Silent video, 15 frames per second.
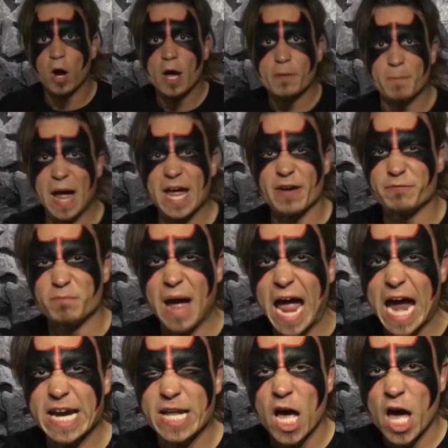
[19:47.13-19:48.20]
may have made
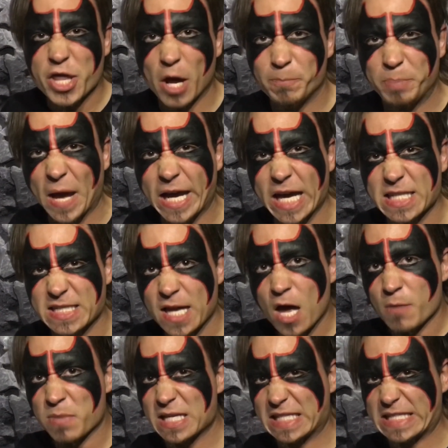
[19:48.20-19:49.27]
the biggest
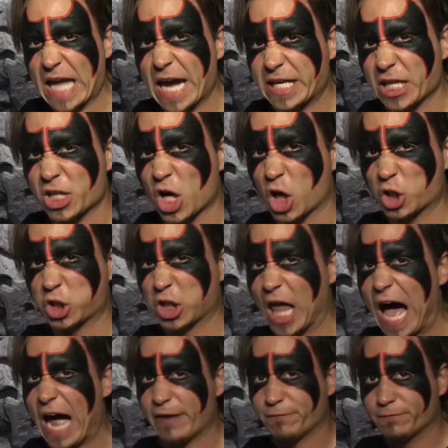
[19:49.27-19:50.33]
mistake of your
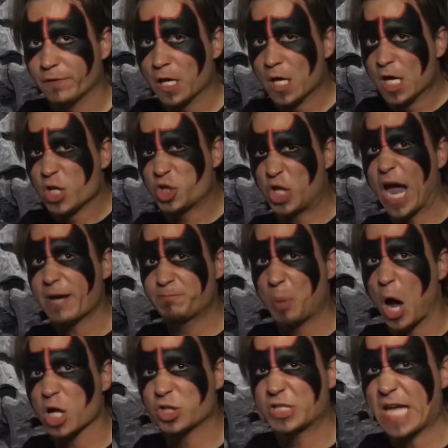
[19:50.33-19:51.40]
life! Shake
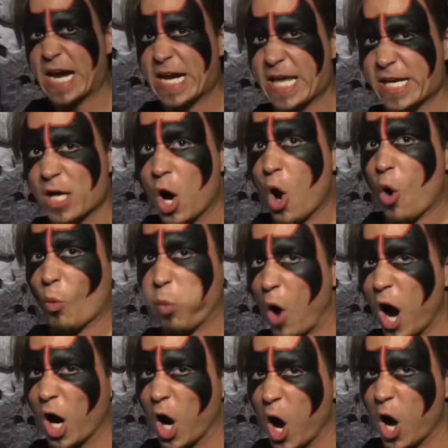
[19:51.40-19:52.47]
Barcini,
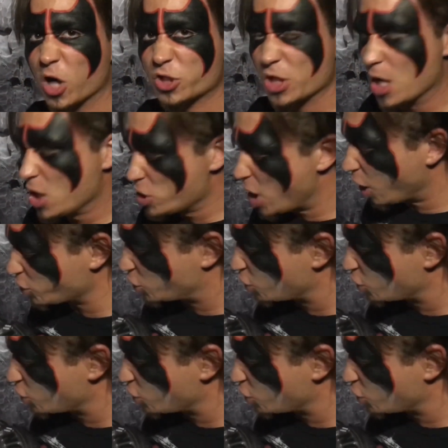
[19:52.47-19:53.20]
Warhorse knows you